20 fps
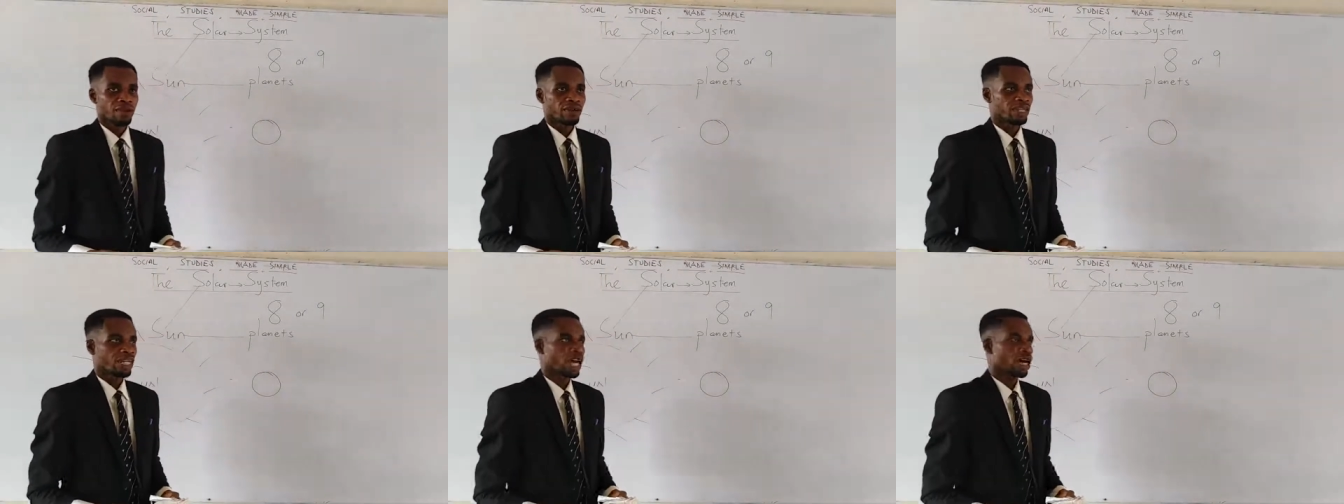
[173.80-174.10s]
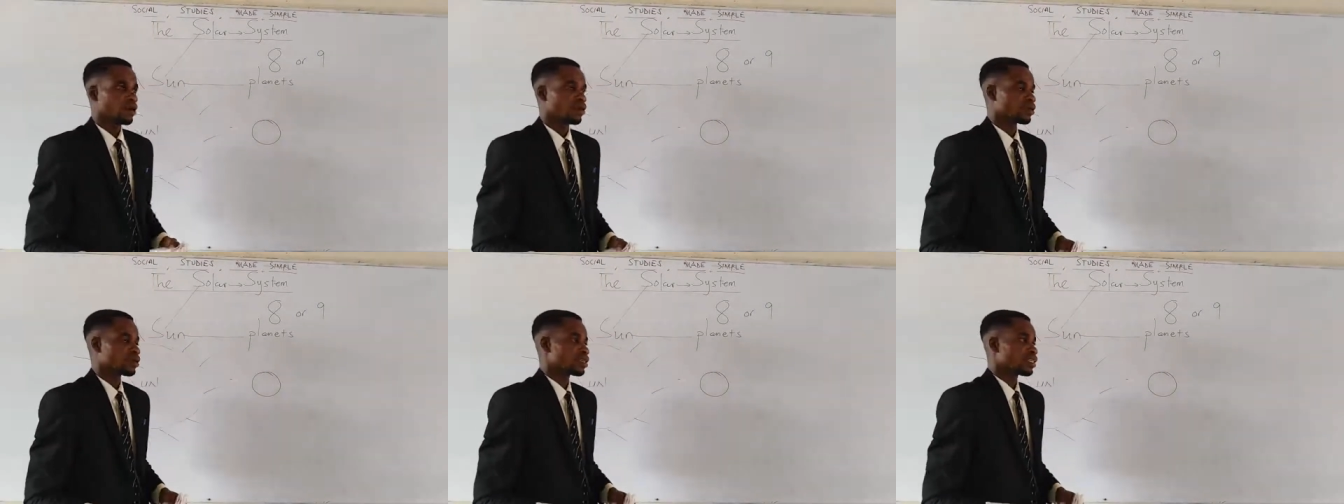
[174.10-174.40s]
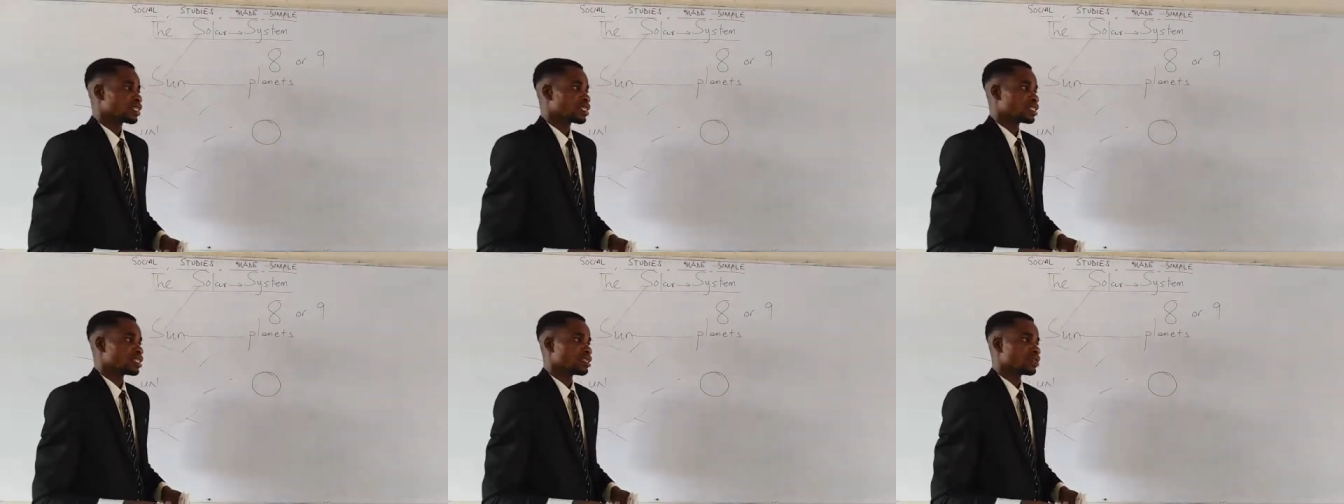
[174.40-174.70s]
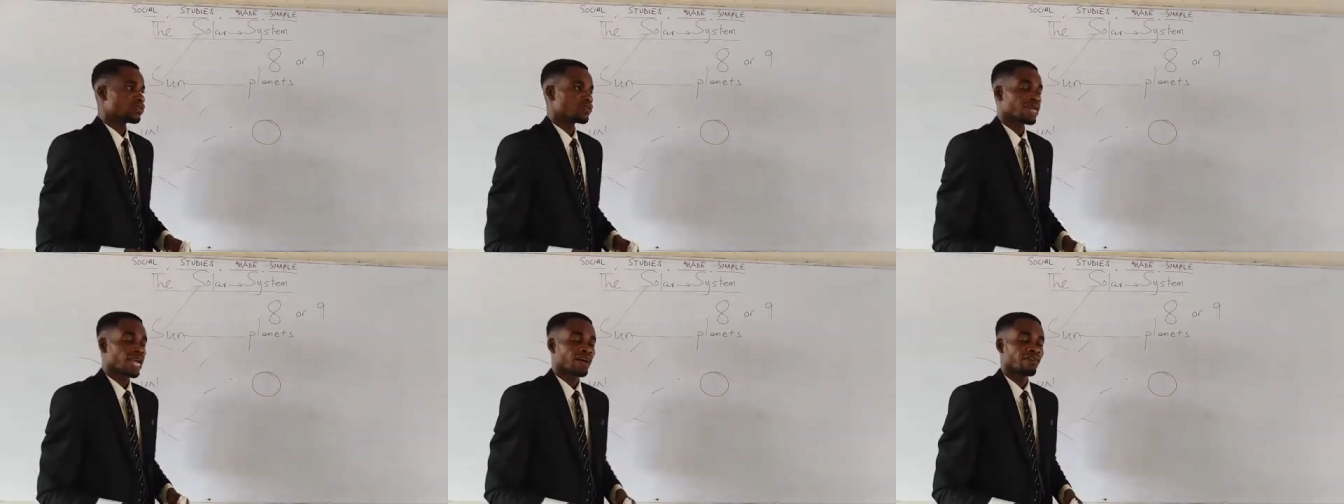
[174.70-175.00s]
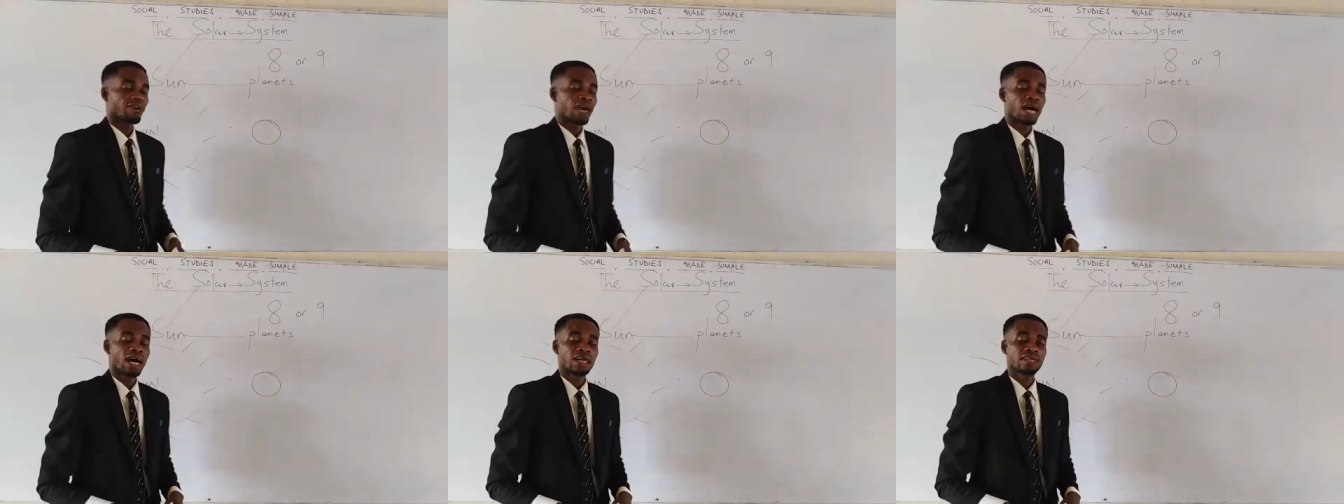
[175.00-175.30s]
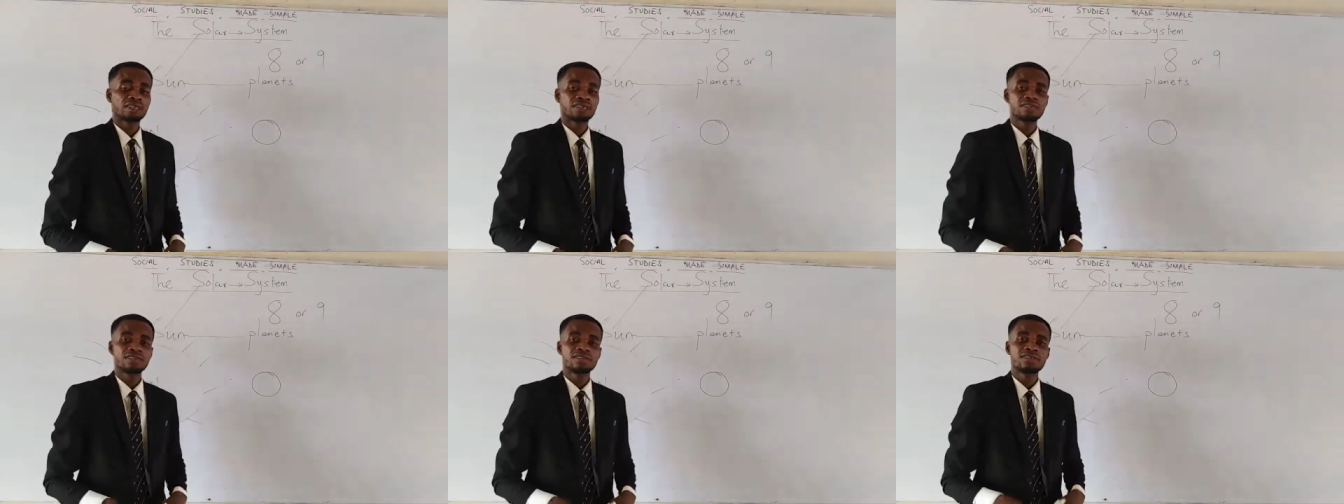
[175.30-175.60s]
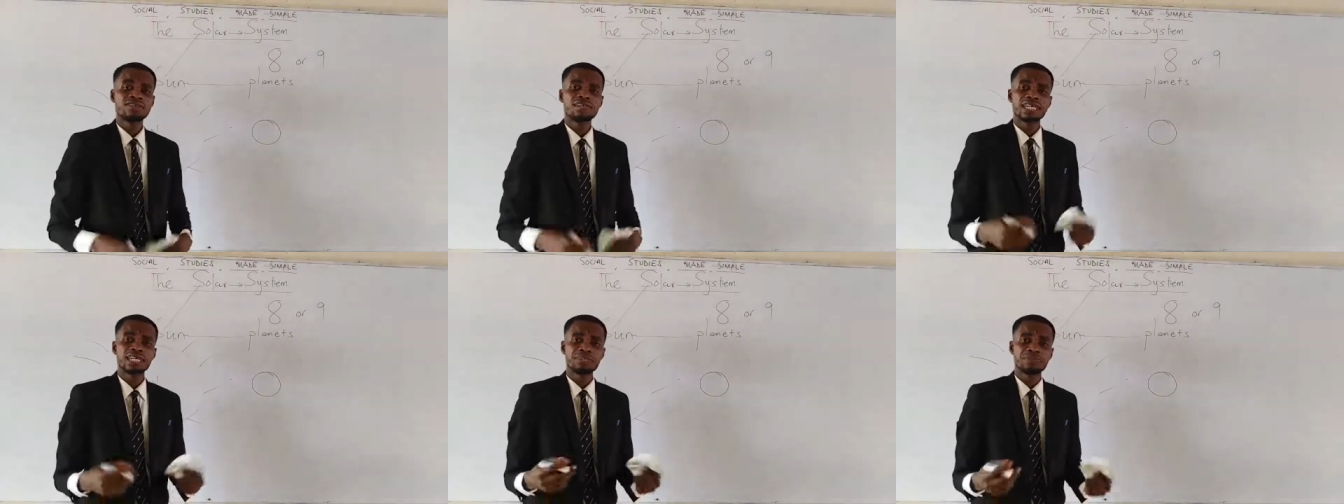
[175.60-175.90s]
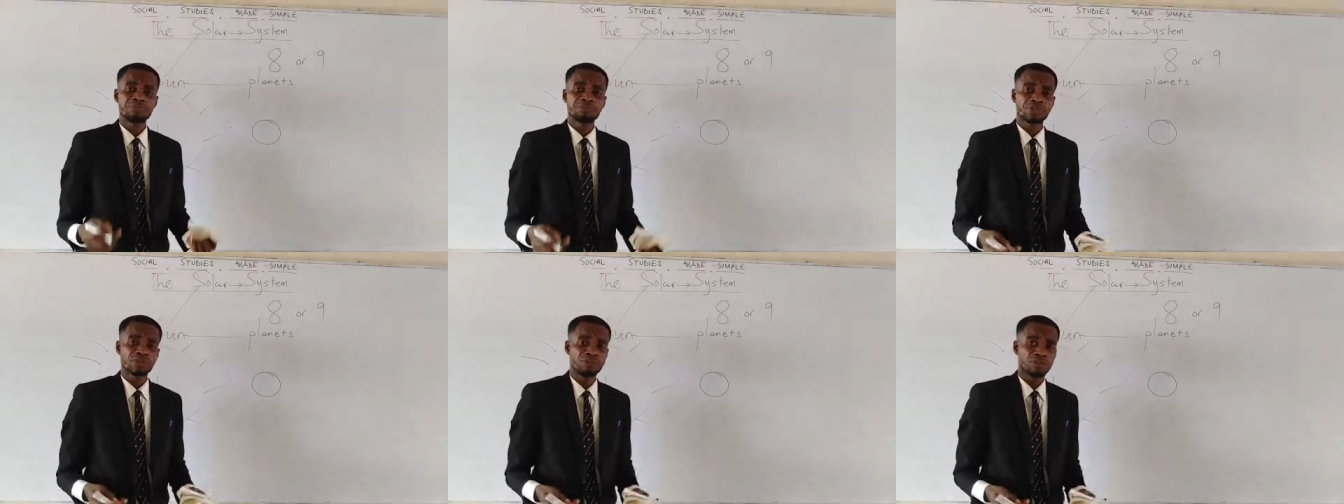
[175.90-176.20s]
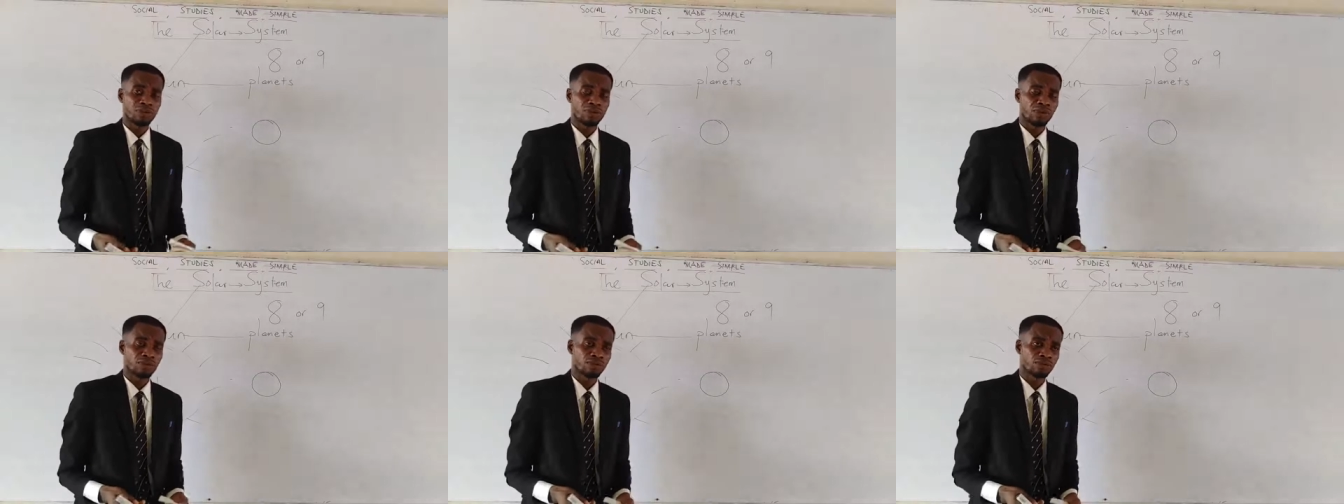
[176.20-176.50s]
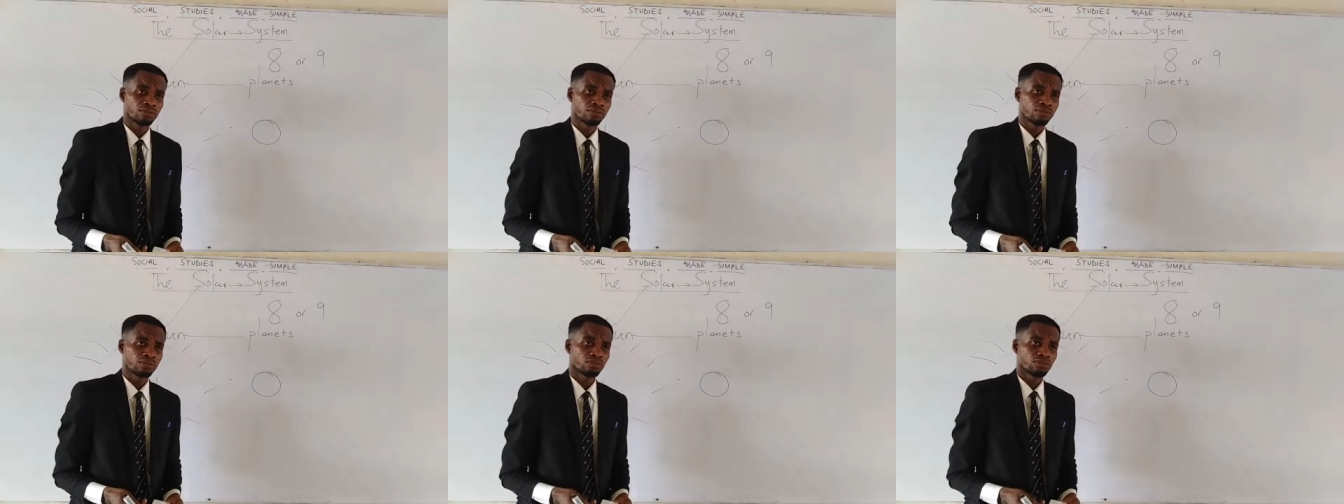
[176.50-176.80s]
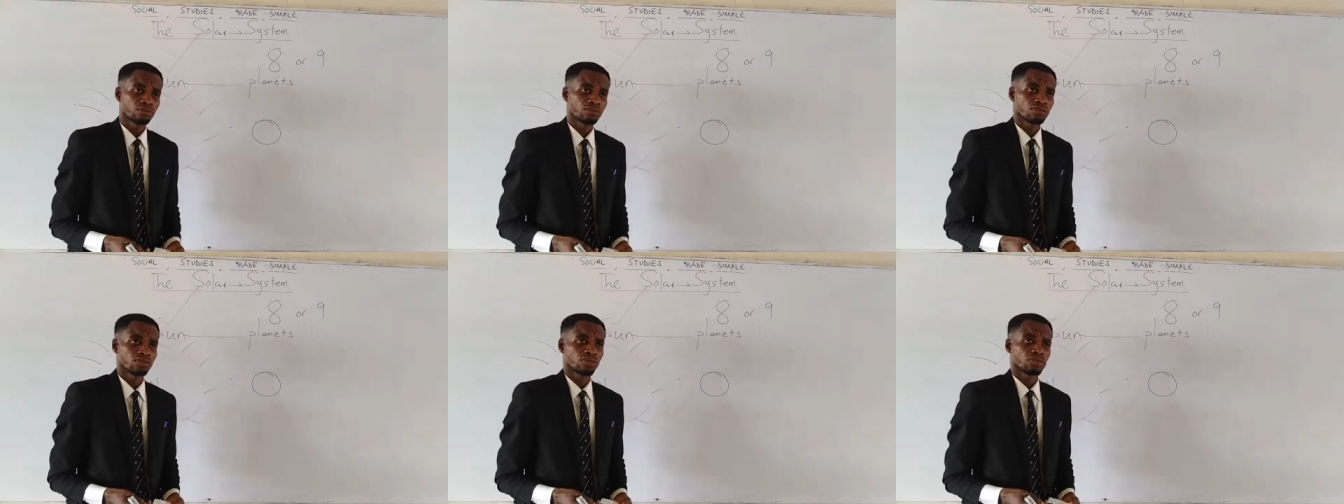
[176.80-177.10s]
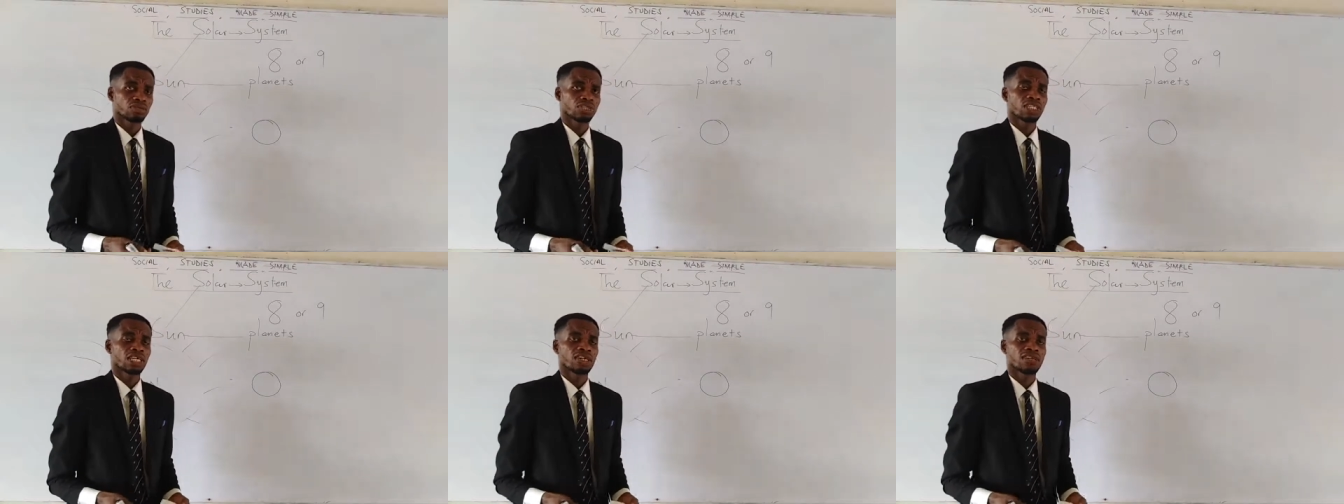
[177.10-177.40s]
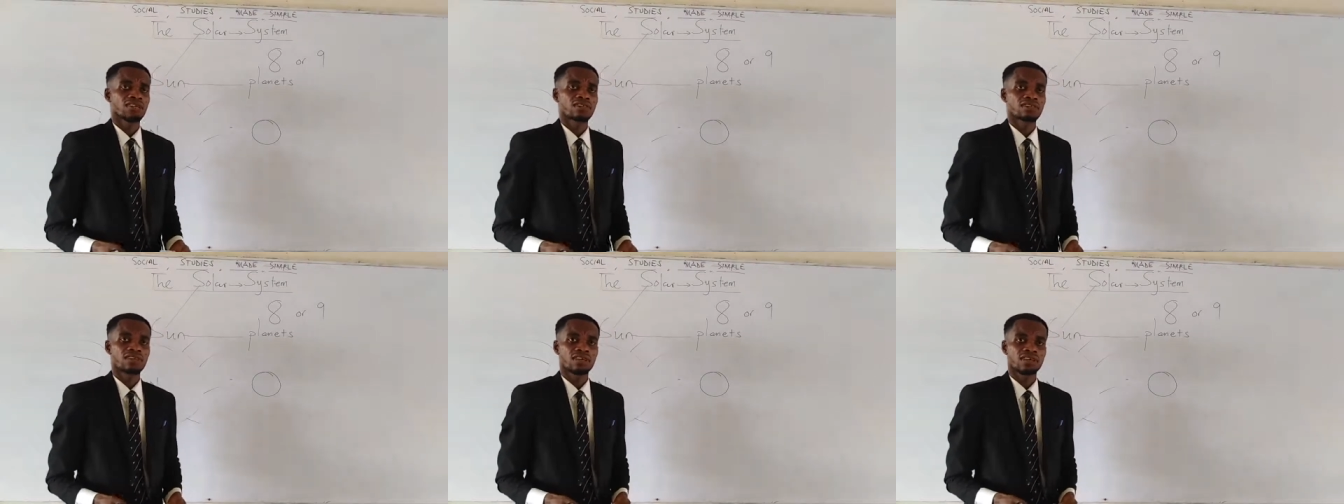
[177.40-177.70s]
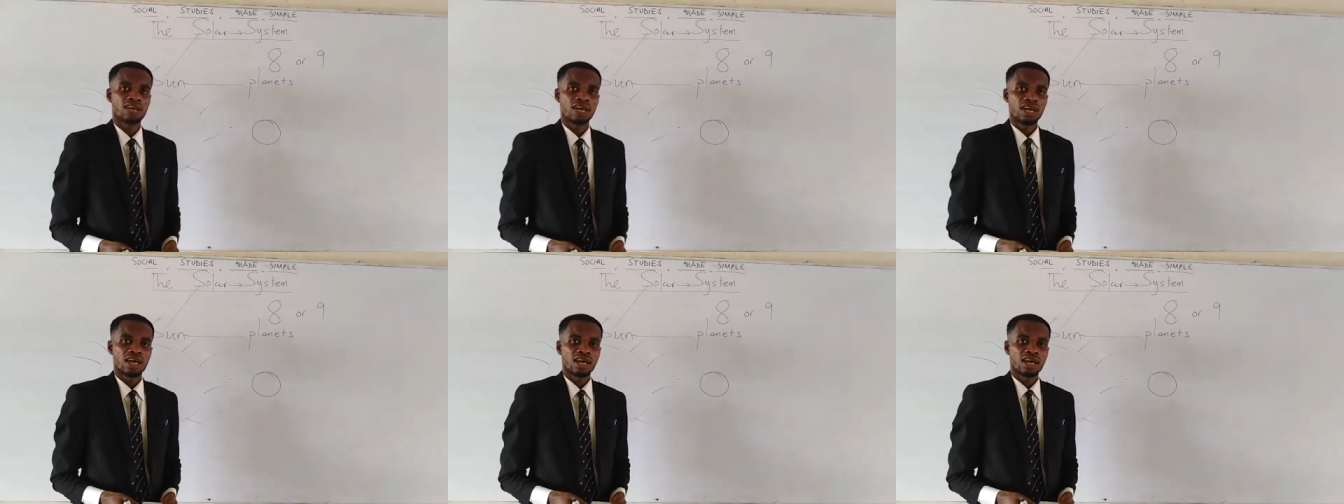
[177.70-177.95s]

Now, we have had great people such as